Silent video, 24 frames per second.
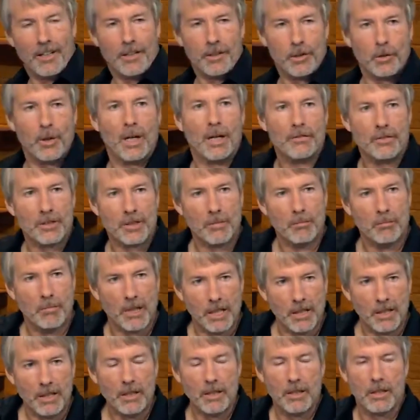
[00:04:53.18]
You have some
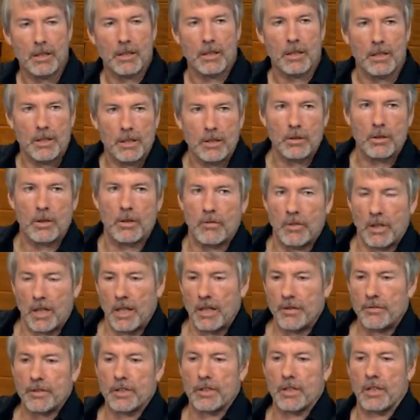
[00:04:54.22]
money, you have
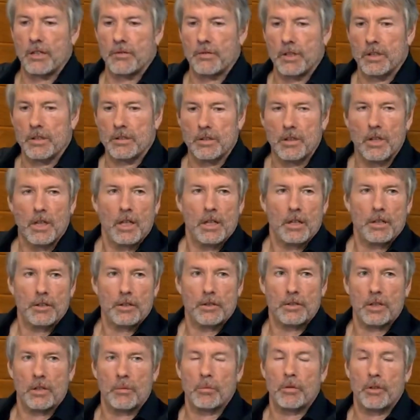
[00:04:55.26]
life savings, you
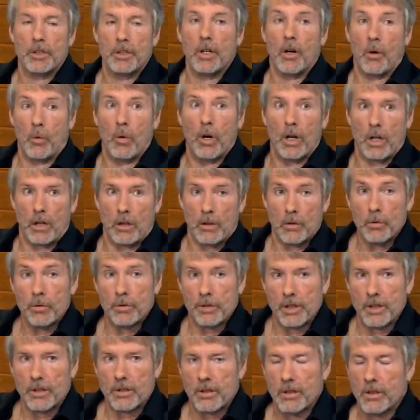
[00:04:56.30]
simply don't want to
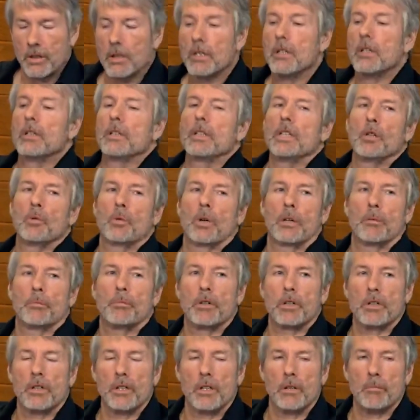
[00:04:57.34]
lose it. You want to
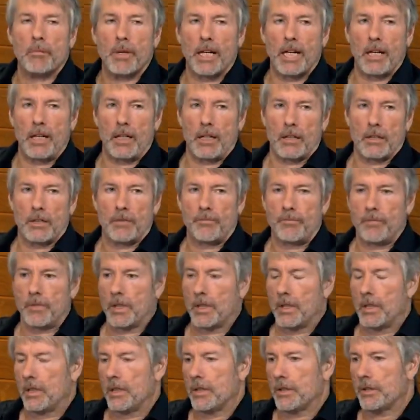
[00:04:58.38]
put it in a bank.
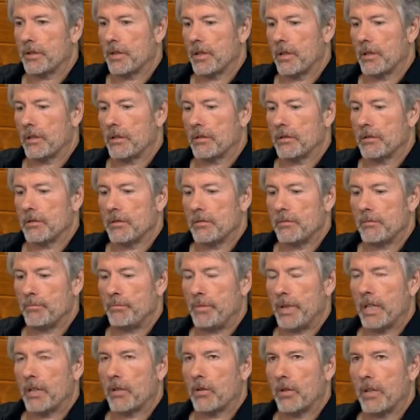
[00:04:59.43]
So
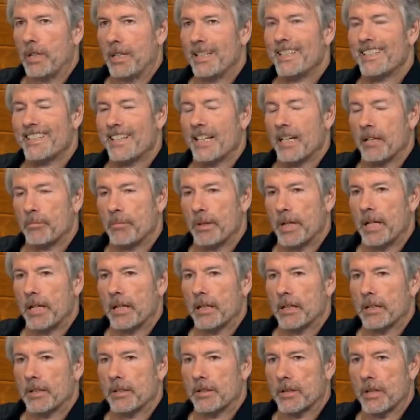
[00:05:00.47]
Bitcoin is that
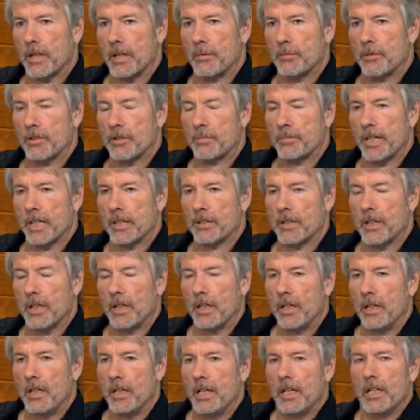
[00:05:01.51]
bank in cyberspace.
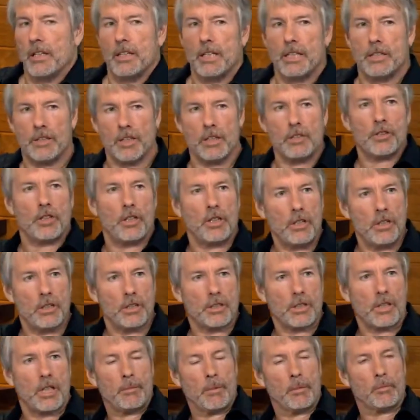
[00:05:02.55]
These
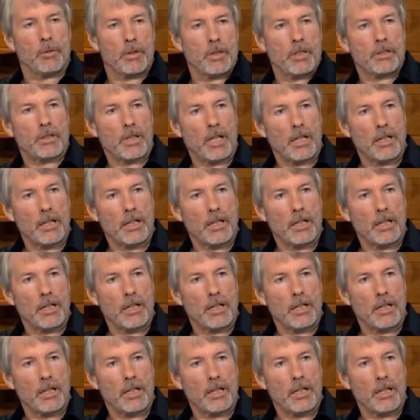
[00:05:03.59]
engineers came up with this